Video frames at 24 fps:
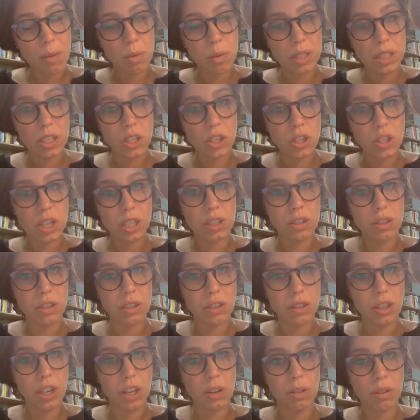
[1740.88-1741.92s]
wasn't just
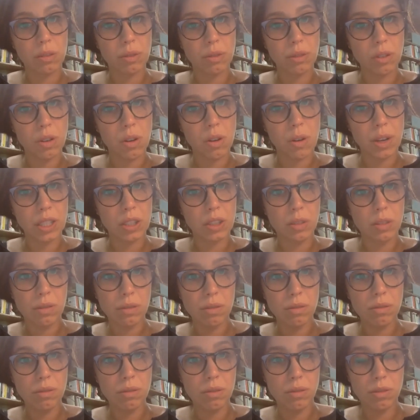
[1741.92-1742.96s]
you know going
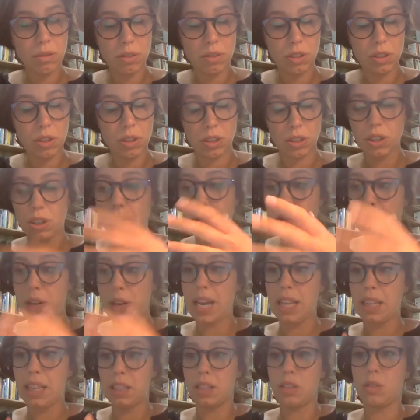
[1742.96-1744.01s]
to, to
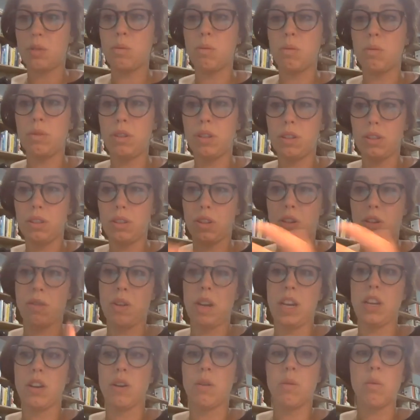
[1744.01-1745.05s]
create this to
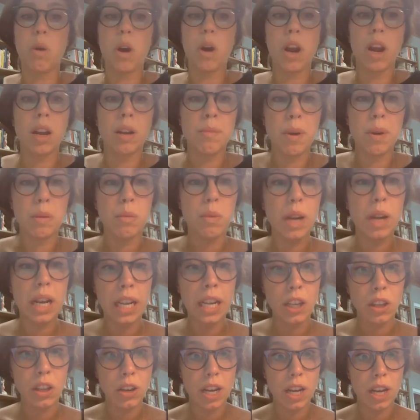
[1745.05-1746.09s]
create your work but really
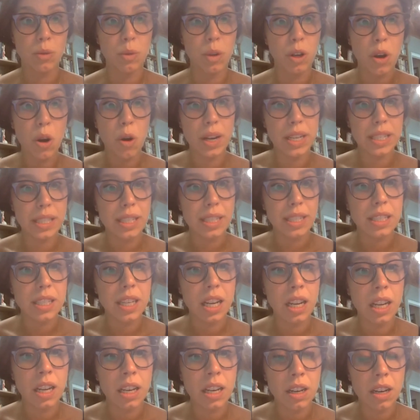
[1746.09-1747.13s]
you guys were
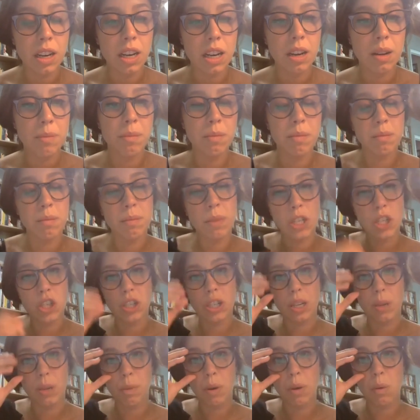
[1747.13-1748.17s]
coexisting in, in a much
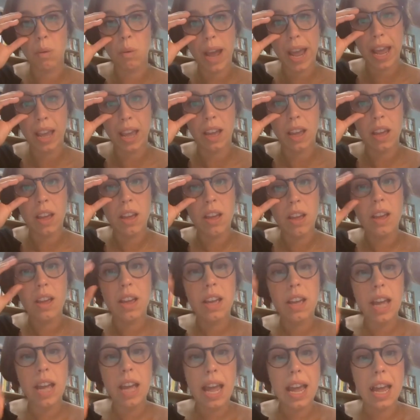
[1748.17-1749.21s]
deeper way
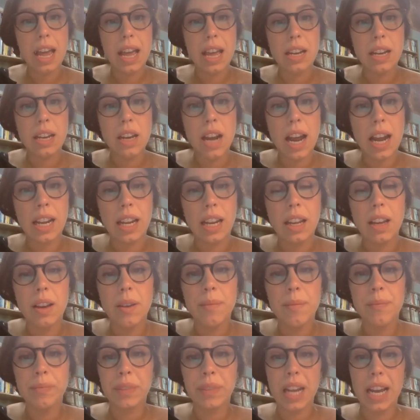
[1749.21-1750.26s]
and i
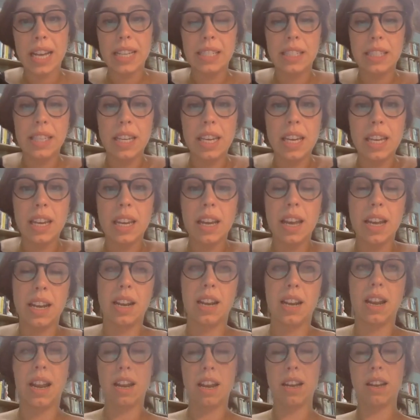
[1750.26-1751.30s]
i see
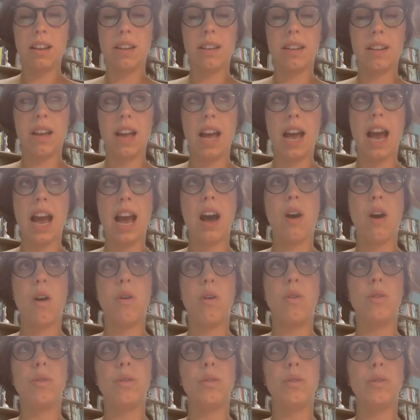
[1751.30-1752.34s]
and uh,
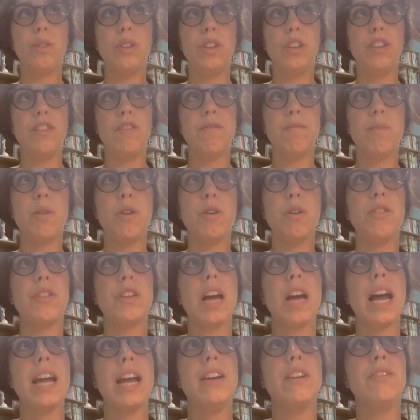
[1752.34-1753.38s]
how you've both
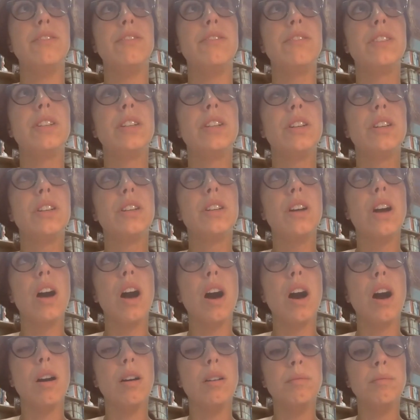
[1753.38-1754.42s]
kind of
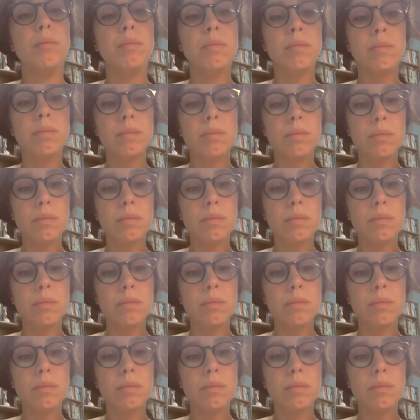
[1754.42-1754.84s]
um